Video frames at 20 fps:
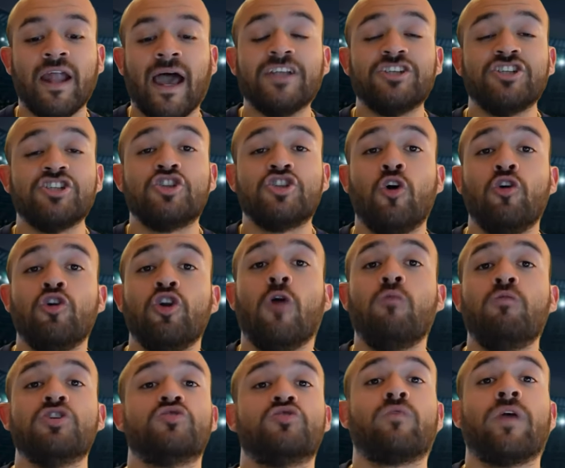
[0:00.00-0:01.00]
I just don't know
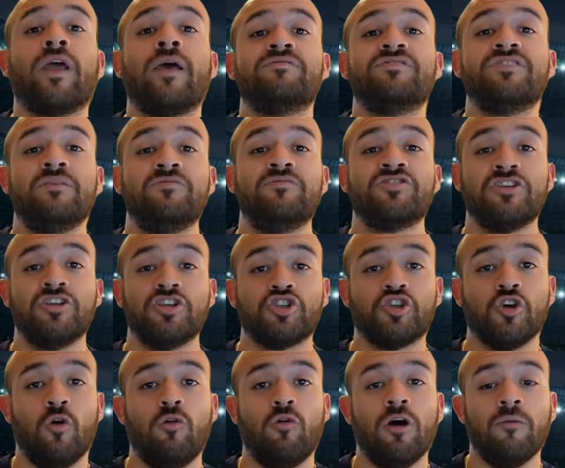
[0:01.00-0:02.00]
which Rams team is going to
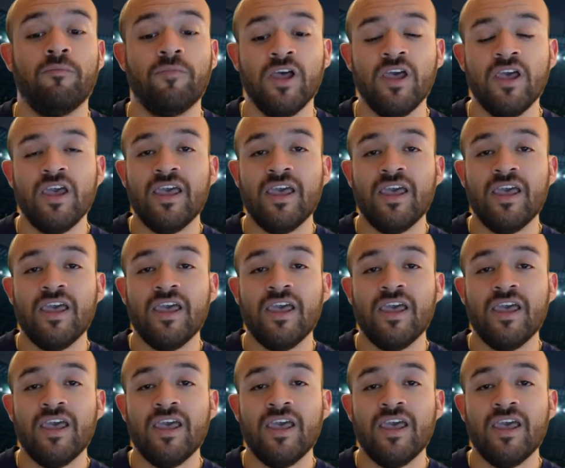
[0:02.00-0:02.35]
show up.